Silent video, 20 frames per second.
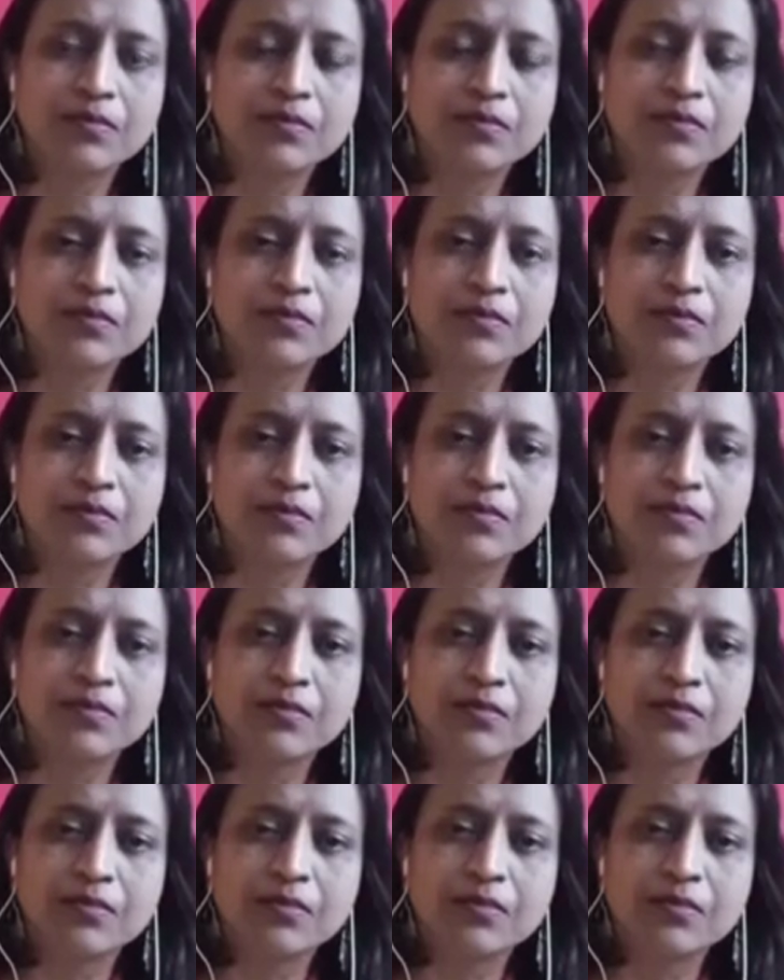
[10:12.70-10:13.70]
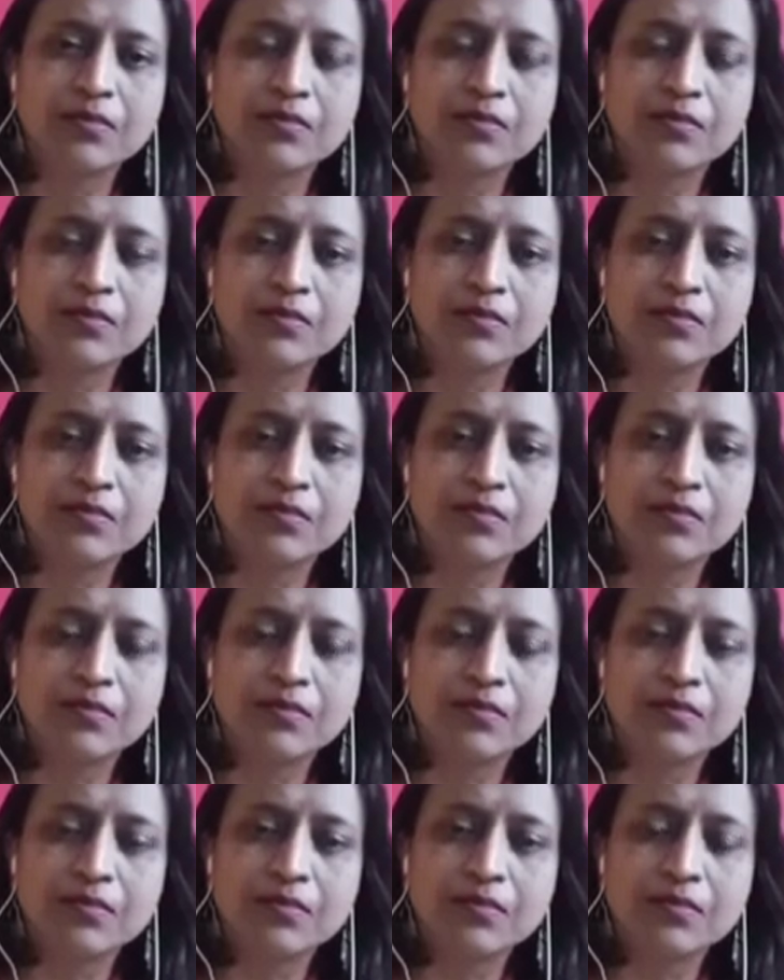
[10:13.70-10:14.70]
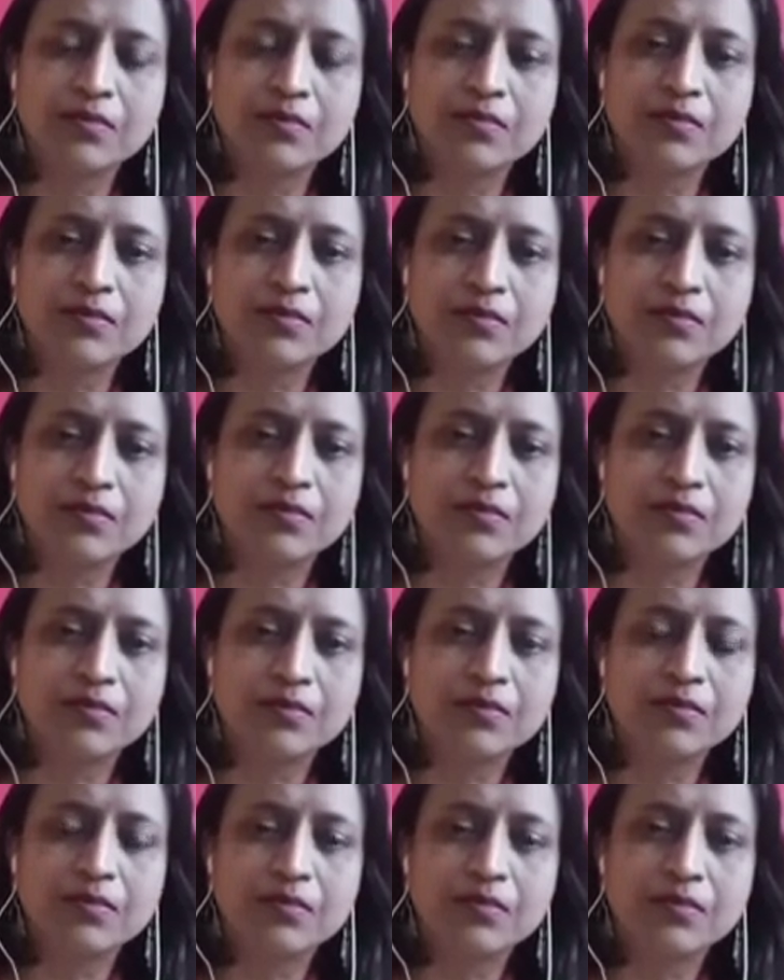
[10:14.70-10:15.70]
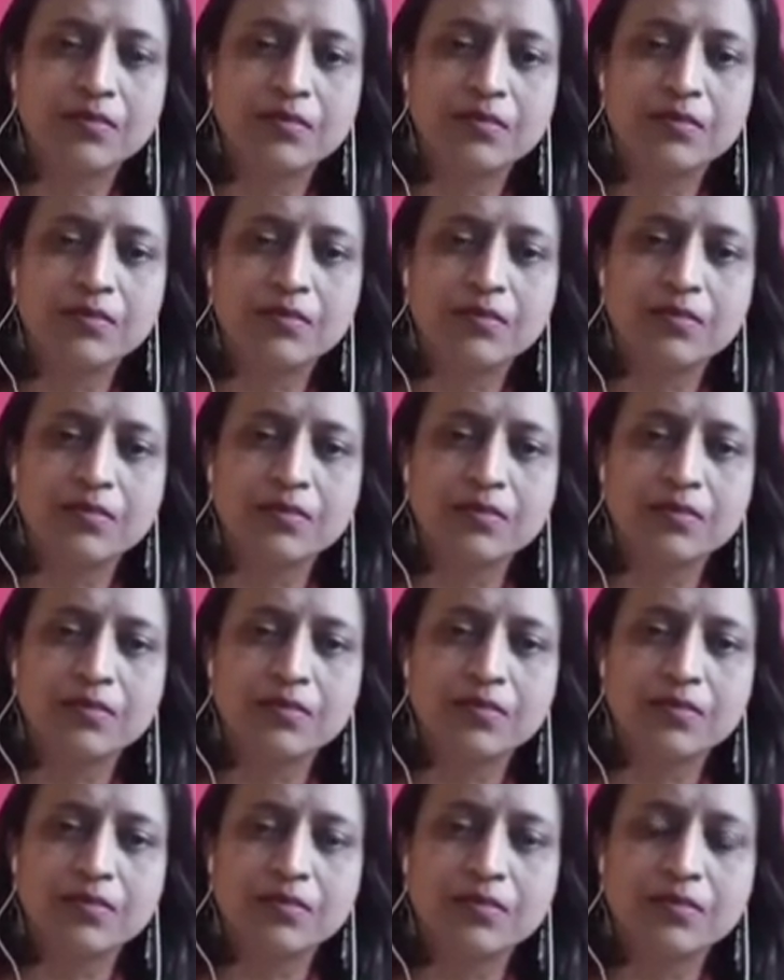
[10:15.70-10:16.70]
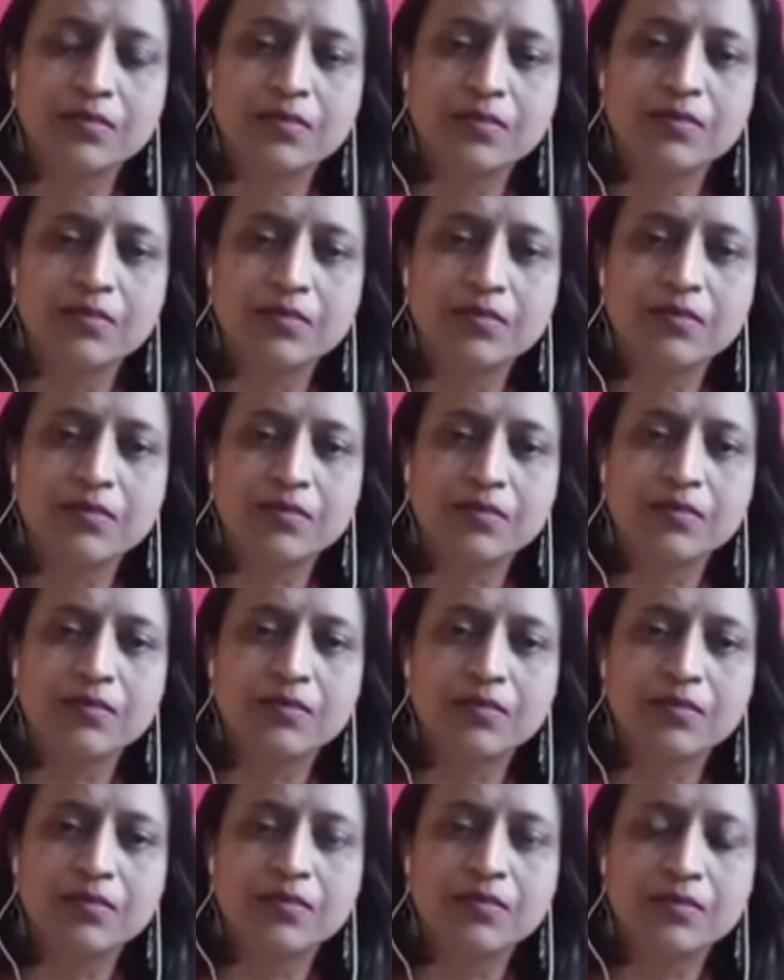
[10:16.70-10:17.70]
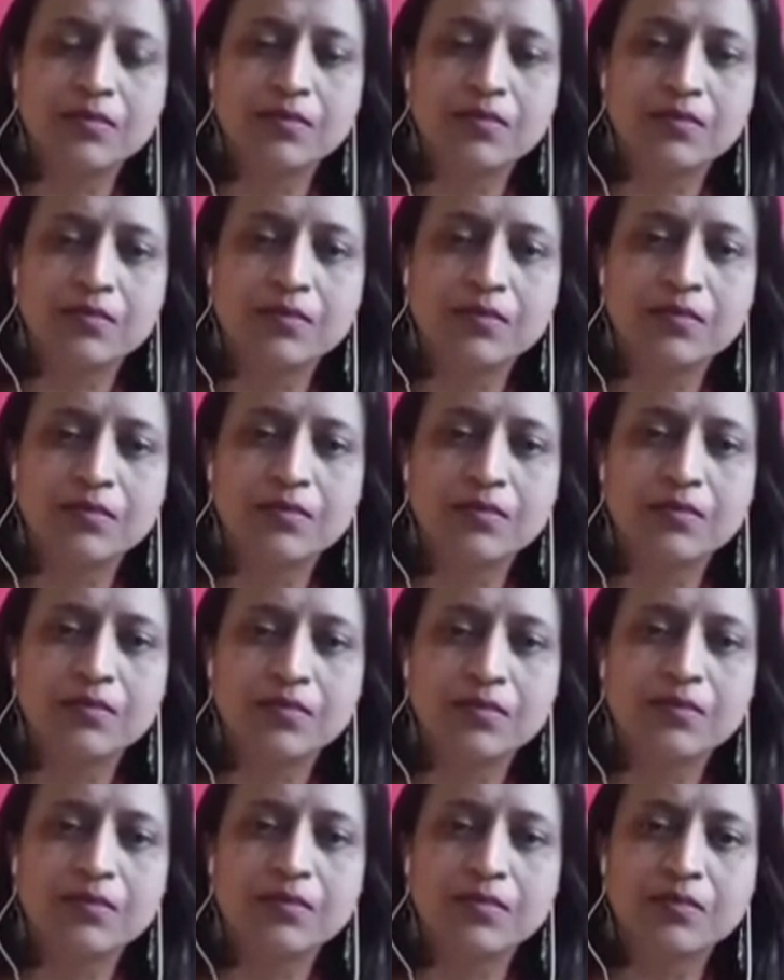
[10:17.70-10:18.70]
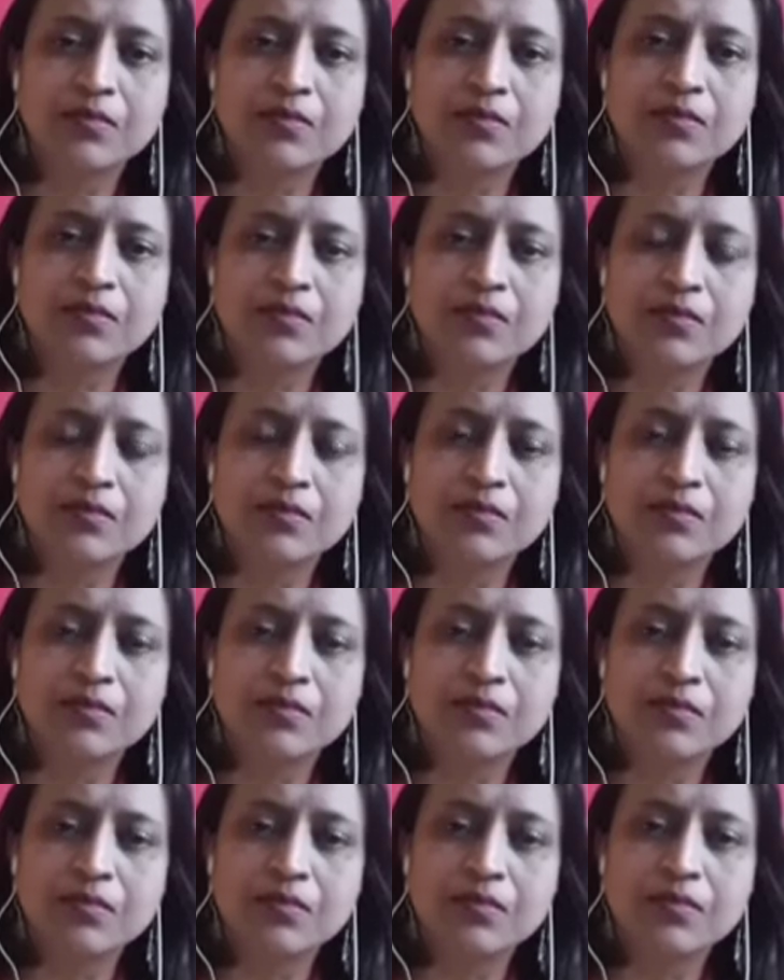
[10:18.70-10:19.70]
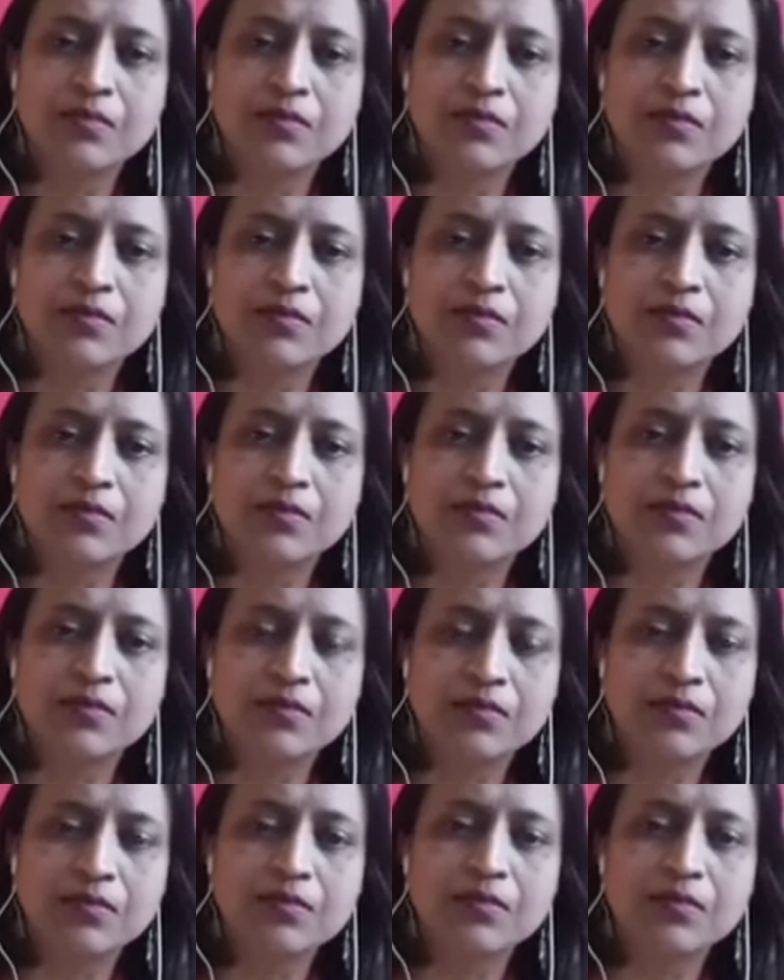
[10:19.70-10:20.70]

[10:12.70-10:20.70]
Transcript: No words are spoken by the person on screen.